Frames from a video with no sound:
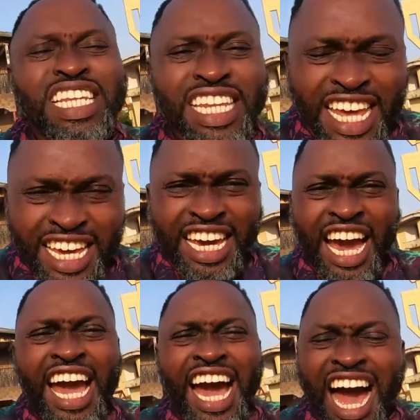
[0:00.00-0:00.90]

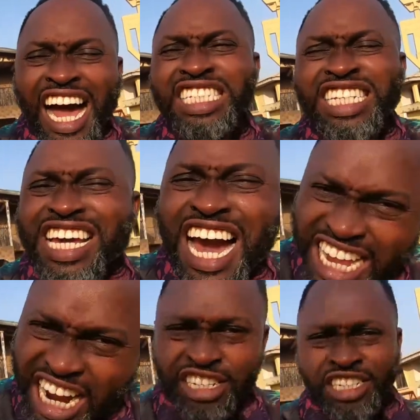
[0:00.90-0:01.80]
Nike Art
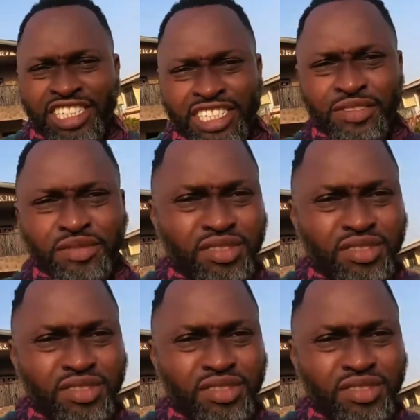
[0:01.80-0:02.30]
Galleries.